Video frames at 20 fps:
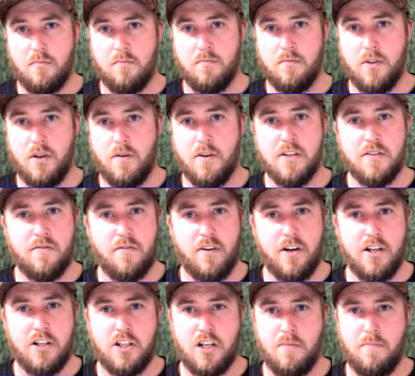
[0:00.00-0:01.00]
There is free
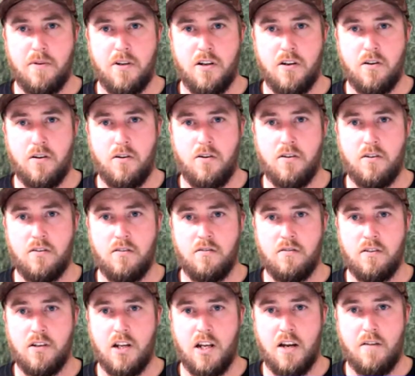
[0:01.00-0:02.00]
shipping on
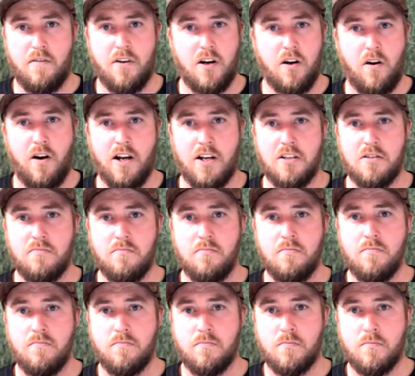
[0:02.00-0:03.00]
every item
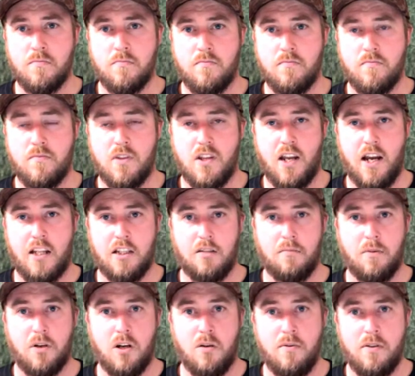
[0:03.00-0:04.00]
at the
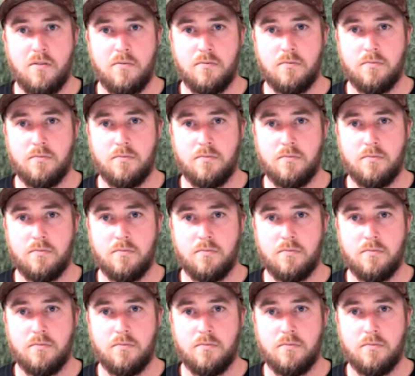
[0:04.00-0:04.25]
moment,